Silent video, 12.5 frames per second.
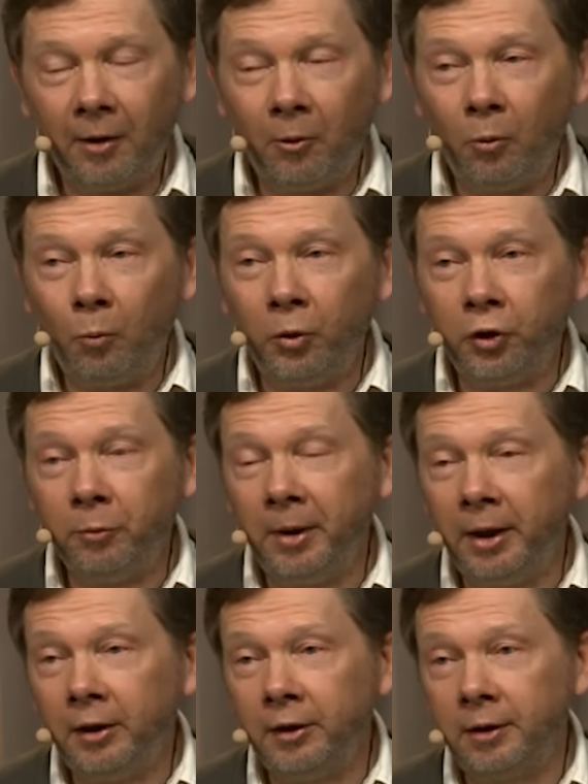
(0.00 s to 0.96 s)
which
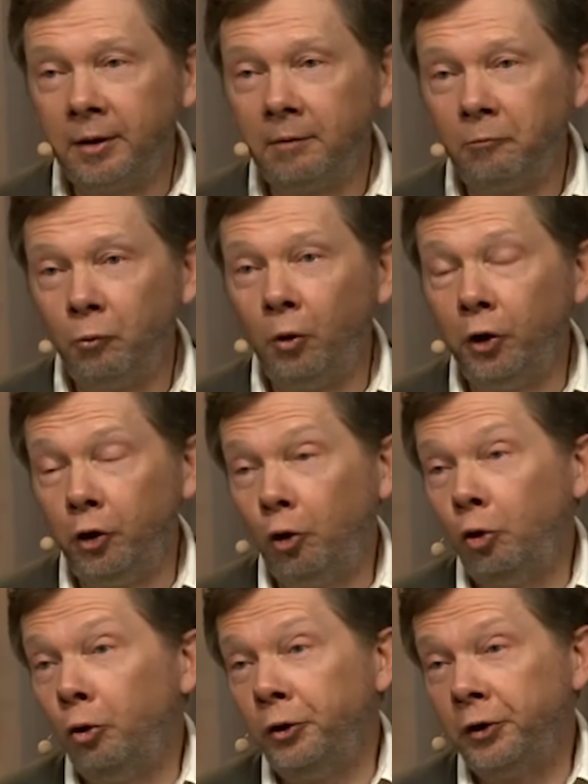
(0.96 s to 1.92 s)
means, well, you
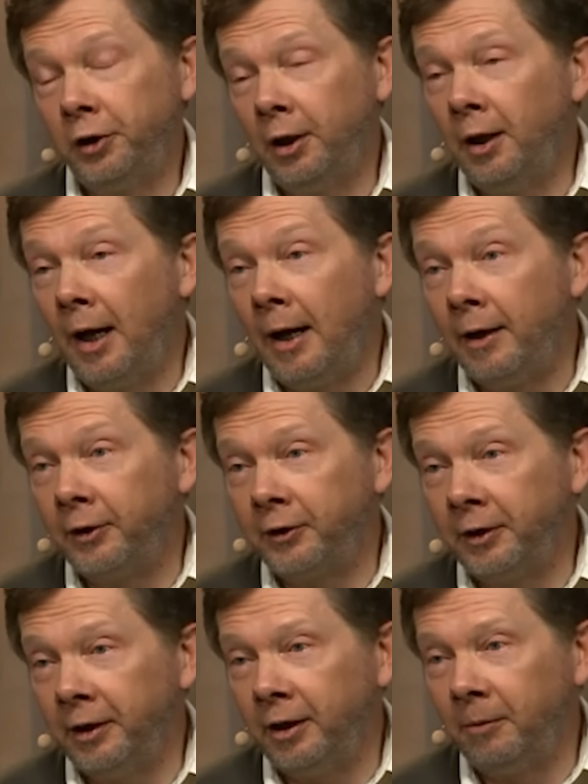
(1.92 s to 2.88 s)
could still
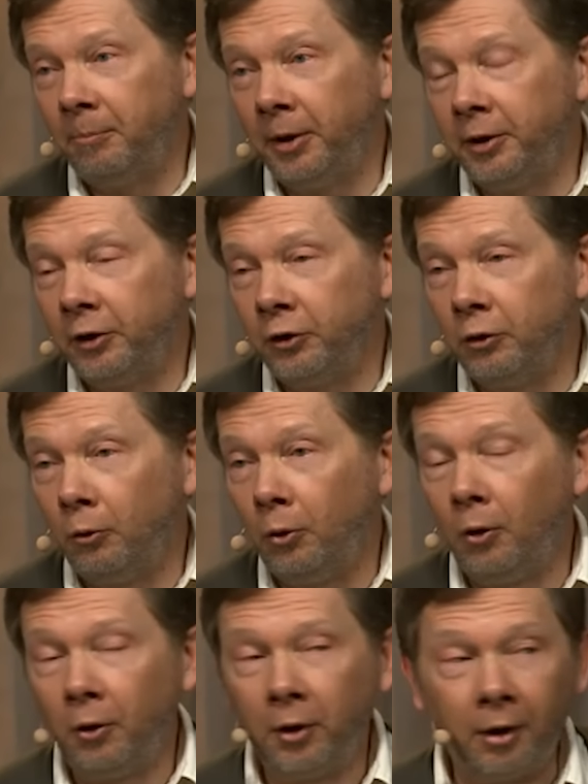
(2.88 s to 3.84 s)
ask it, but it's no
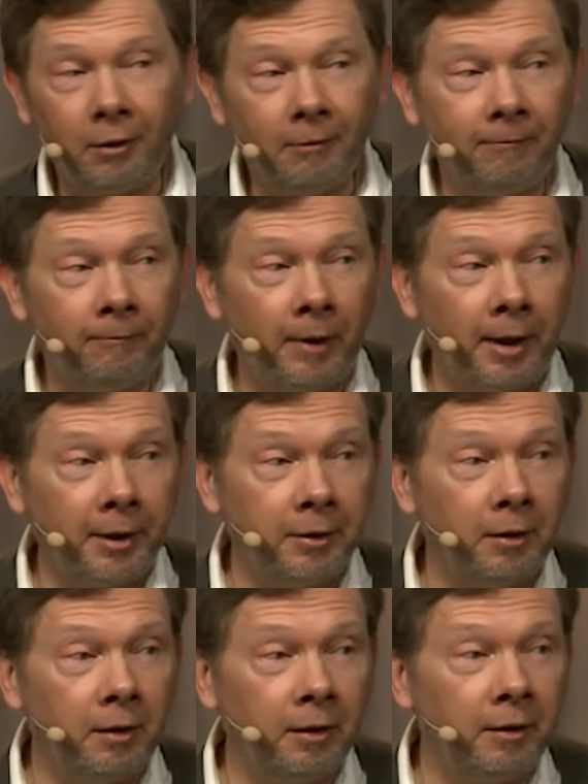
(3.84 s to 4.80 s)
longer of
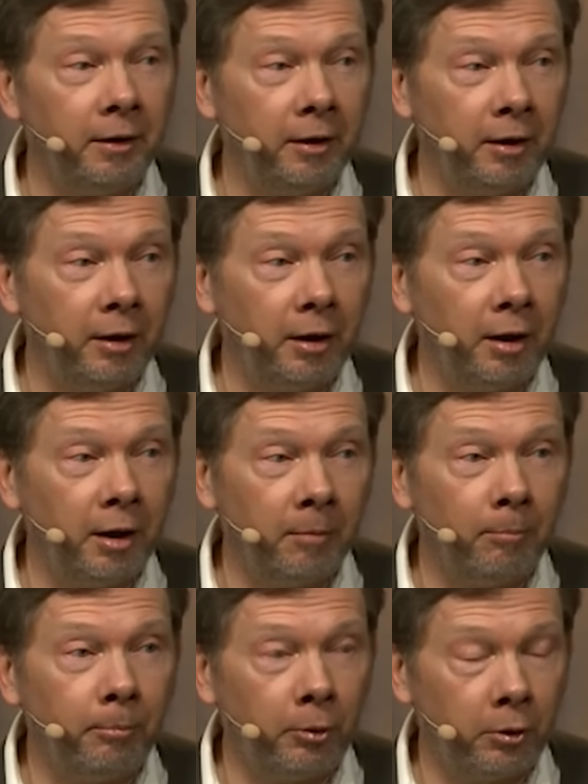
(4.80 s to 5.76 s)
vital
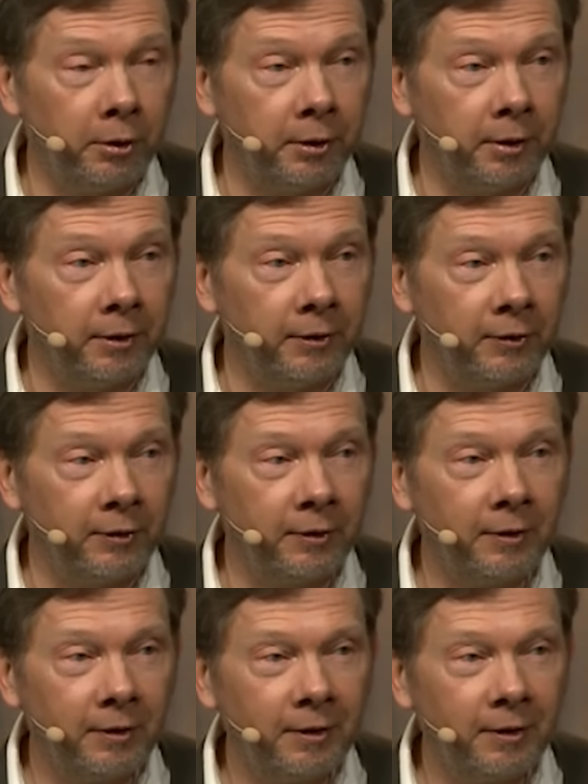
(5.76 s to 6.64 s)
importance.